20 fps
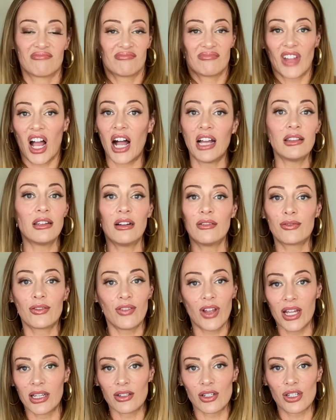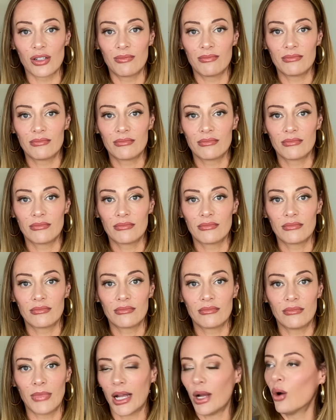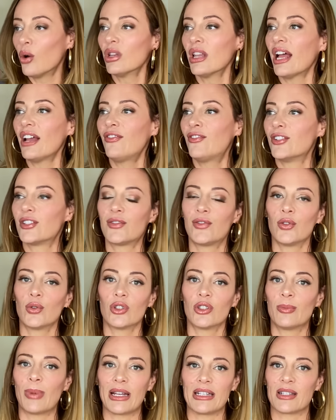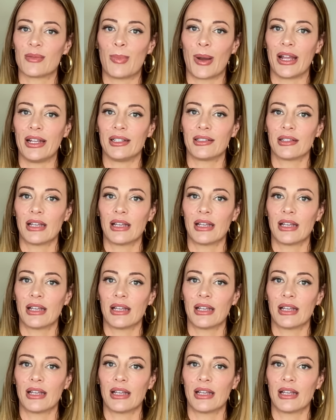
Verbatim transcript: I love revenge. My whole life is fueled by spite.